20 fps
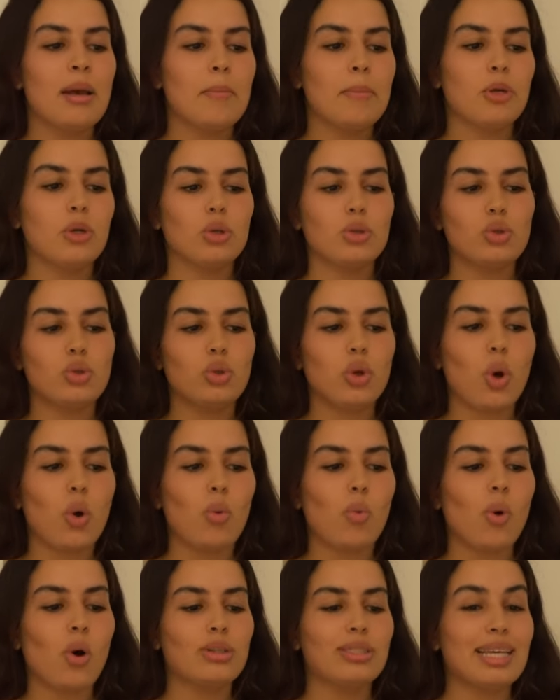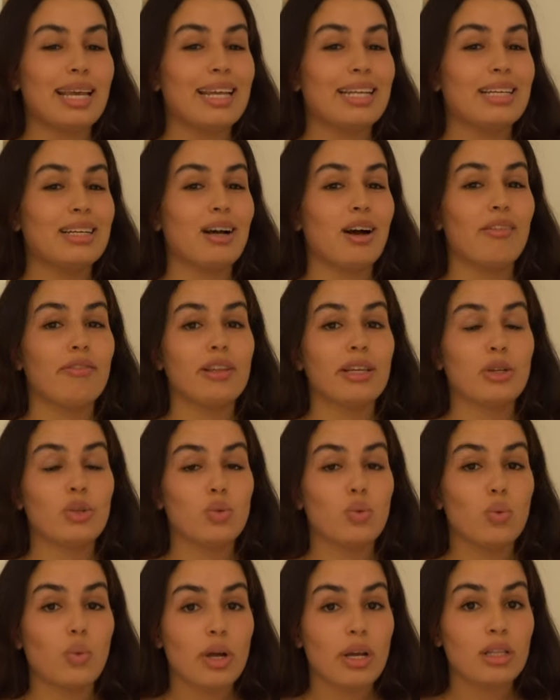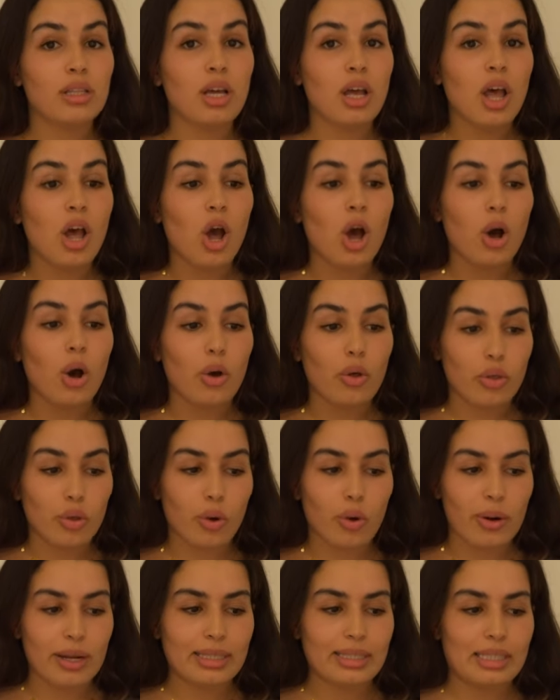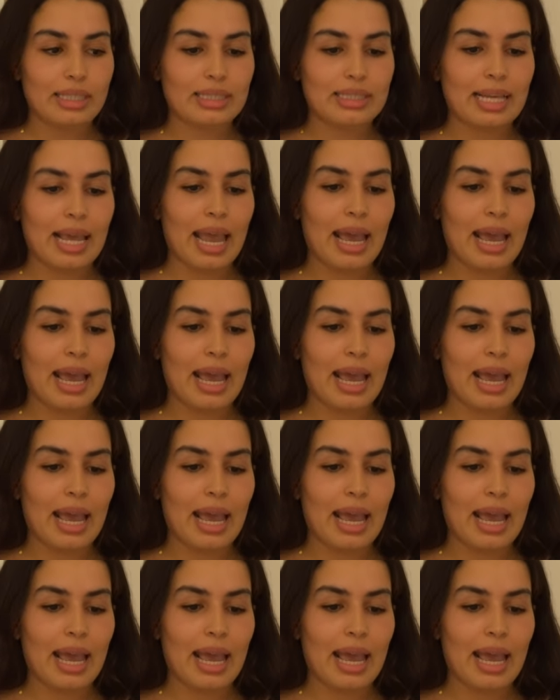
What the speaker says: because you don't want any conflicts with authorities.